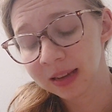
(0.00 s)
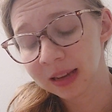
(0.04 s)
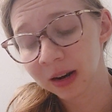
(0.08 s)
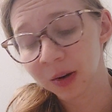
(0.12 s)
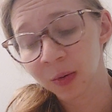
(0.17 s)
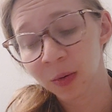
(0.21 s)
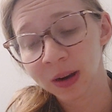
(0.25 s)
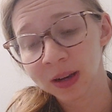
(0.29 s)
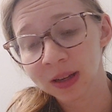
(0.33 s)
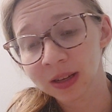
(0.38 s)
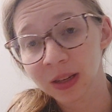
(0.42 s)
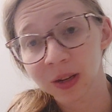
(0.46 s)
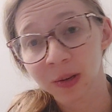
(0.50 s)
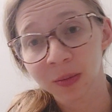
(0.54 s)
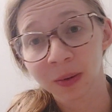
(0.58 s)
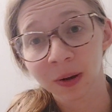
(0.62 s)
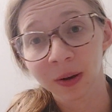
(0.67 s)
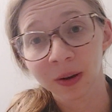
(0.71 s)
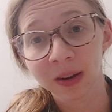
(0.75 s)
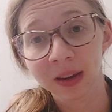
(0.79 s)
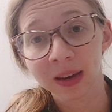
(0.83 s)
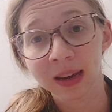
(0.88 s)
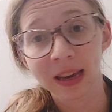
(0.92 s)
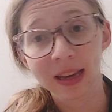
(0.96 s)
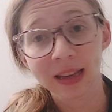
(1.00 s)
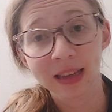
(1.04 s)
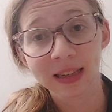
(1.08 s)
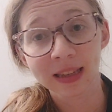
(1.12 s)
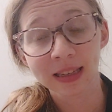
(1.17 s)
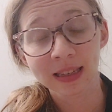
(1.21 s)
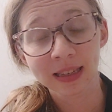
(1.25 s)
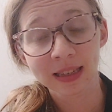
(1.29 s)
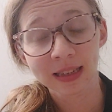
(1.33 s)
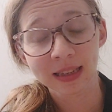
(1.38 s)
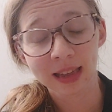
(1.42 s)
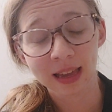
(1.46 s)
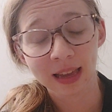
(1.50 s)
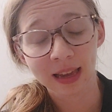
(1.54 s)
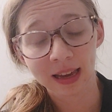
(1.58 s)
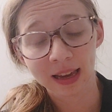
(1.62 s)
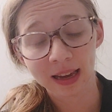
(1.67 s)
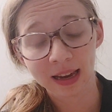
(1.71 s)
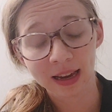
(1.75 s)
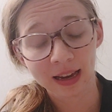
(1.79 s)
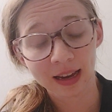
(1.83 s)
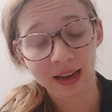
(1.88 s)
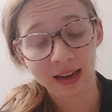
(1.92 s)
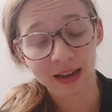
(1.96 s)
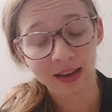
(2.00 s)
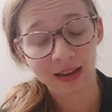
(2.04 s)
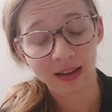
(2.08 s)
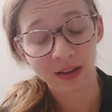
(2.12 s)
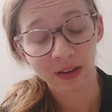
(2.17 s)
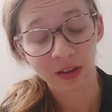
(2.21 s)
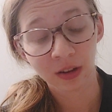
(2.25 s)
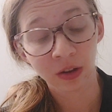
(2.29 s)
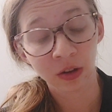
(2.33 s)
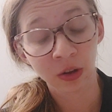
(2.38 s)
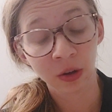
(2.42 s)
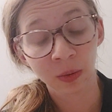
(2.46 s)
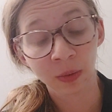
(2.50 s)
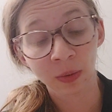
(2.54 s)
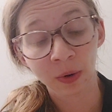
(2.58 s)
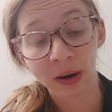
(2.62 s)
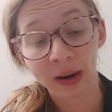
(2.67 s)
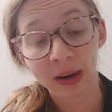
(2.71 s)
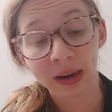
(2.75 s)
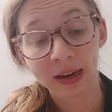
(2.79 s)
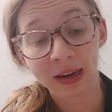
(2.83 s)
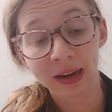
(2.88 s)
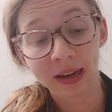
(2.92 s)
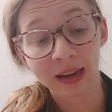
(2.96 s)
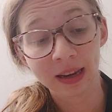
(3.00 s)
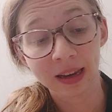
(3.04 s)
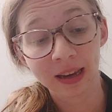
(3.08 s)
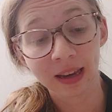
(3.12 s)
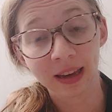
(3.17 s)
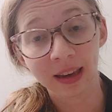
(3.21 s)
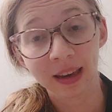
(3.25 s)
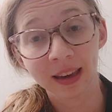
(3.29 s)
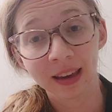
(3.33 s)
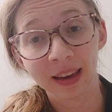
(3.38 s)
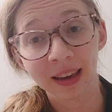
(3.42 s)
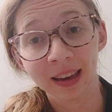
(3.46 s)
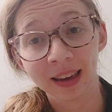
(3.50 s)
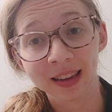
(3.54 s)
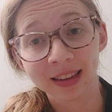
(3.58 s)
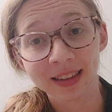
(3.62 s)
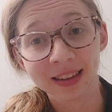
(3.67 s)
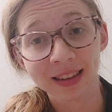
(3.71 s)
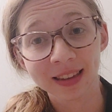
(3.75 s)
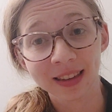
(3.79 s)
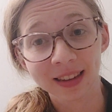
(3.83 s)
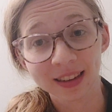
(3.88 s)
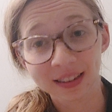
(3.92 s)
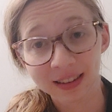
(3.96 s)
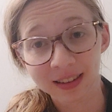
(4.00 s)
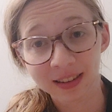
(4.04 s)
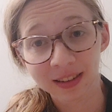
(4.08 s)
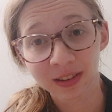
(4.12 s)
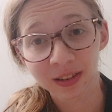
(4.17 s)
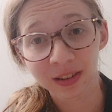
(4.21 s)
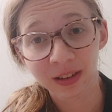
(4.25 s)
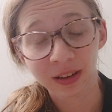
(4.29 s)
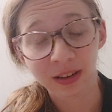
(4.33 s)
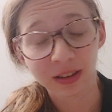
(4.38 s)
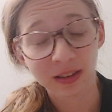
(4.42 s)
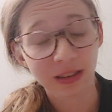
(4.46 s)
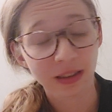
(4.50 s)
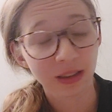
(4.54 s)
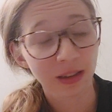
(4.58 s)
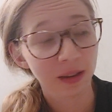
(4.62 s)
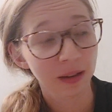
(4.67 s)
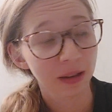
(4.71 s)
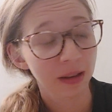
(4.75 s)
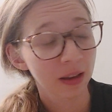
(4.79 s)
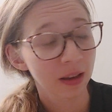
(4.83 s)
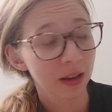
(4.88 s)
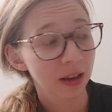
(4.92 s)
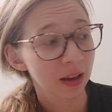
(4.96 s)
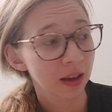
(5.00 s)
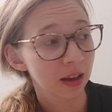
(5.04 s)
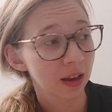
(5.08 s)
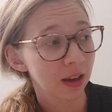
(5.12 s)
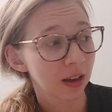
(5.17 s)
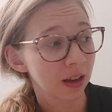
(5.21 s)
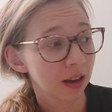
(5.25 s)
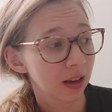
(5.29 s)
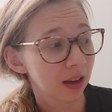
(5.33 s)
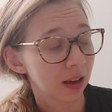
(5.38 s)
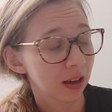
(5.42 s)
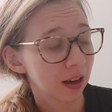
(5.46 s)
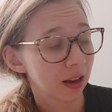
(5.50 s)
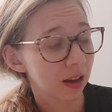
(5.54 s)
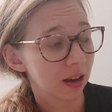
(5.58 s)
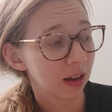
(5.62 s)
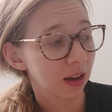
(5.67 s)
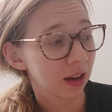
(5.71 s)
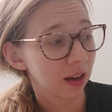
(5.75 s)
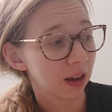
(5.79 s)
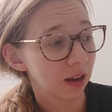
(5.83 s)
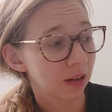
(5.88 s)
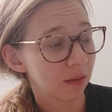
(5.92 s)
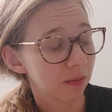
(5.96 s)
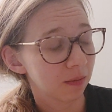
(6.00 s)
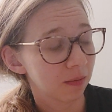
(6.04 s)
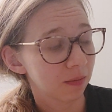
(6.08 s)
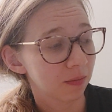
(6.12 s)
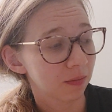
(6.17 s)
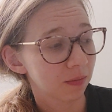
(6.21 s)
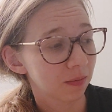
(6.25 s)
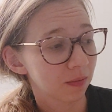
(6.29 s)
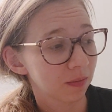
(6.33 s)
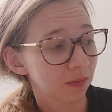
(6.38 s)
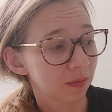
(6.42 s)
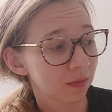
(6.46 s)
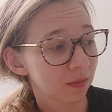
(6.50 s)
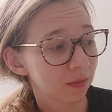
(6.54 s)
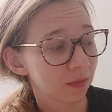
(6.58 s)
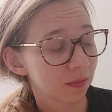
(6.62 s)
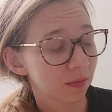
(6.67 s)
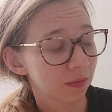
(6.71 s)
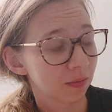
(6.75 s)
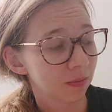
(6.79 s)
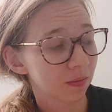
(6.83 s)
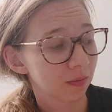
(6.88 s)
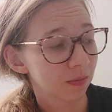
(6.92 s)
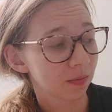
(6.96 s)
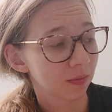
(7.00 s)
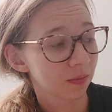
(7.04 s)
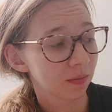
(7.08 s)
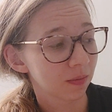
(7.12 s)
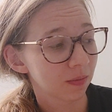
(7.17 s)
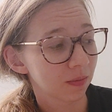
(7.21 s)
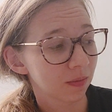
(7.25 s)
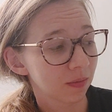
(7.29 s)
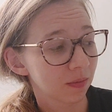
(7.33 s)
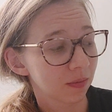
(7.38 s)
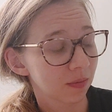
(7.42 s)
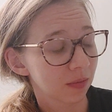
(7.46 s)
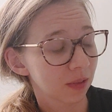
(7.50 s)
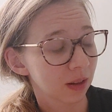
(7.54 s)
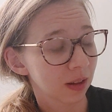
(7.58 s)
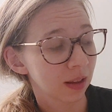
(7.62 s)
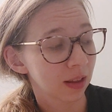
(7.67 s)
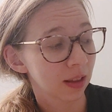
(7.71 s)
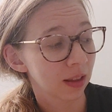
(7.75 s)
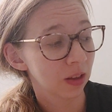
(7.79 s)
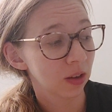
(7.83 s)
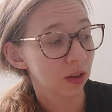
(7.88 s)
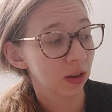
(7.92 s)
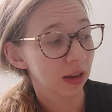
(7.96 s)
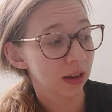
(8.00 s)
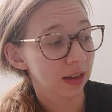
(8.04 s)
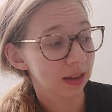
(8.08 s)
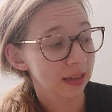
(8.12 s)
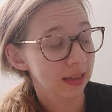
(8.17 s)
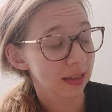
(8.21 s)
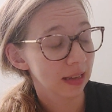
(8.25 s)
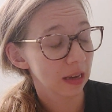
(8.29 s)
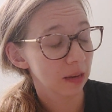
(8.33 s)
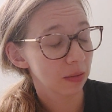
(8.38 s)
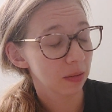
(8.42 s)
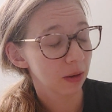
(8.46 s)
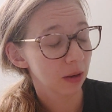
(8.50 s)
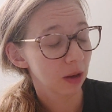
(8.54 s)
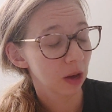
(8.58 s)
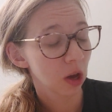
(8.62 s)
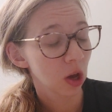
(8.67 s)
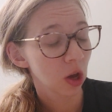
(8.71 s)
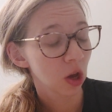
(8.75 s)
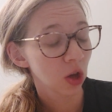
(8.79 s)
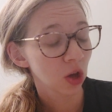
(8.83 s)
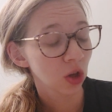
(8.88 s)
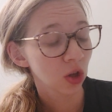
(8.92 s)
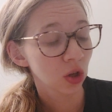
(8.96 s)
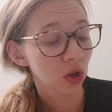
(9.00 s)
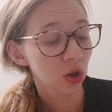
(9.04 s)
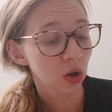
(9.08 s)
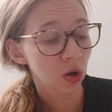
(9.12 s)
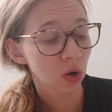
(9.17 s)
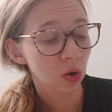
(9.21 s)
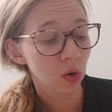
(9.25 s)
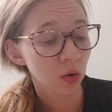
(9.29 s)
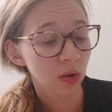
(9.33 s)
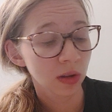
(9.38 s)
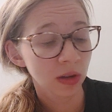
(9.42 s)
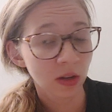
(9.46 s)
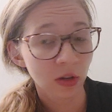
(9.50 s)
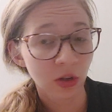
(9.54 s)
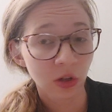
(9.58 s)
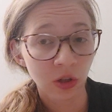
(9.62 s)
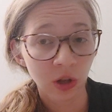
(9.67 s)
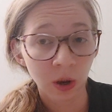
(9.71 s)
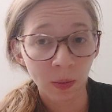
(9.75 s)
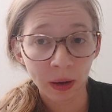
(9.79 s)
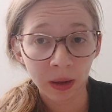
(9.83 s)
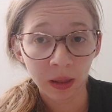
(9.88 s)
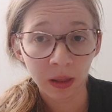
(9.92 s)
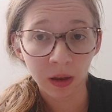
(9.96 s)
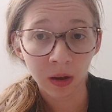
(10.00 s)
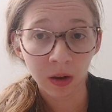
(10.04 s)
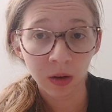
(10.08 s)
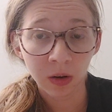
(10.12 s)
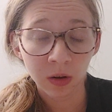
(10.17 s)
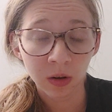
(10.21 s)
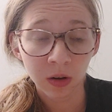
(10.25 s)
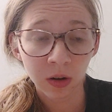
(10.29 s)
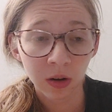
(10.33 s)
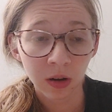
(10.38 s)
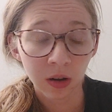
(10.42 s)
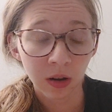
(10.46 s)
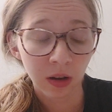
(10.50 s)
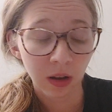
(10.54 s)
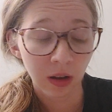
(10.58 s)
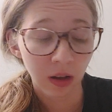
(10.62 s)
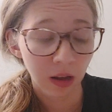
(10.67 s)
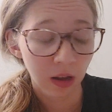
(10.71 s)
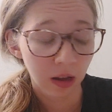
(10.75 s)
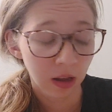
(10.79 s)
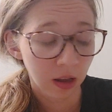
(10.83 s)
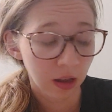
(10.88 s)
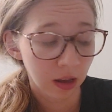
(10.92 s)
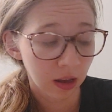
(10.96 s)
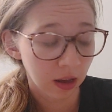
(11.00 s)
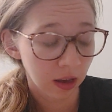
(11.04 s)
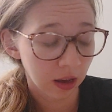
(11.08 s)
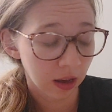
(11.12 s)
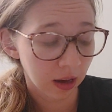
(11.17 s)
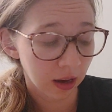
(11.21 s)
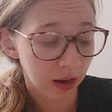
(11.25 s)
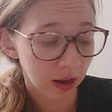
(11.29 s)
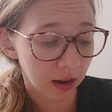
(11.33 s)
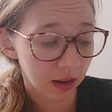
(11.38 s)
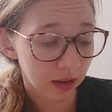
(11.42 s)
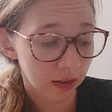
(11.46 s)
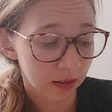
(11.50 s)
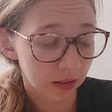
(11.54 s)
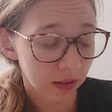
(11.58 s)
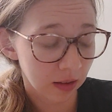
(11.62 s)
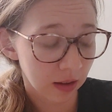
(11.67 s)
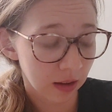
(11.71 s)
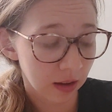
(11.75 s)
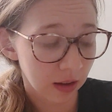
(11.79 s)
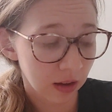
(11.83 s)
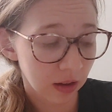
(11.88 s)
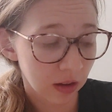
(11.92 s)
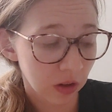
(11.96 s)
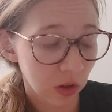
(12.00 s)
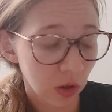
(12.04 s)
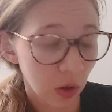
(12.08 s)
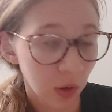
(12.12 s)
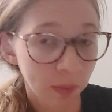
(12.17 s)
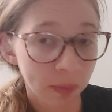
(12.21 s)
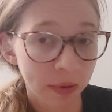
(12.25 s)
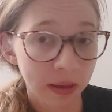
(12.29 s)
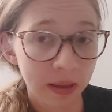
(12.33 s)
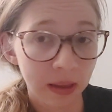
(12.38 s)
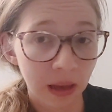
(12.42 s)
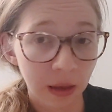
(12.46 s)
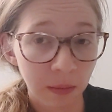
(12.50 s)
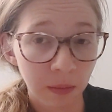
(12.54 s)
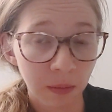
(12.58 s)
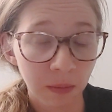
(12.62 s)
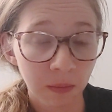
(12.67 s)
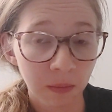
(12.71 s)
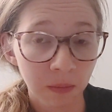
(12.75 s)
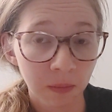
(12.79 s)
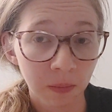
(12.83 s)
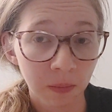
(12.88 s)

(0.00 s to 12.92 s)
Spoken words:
otherwise your body gets like your brain gets addicted to this. And then you can't sleep. So there's zopiclone and zolpidem,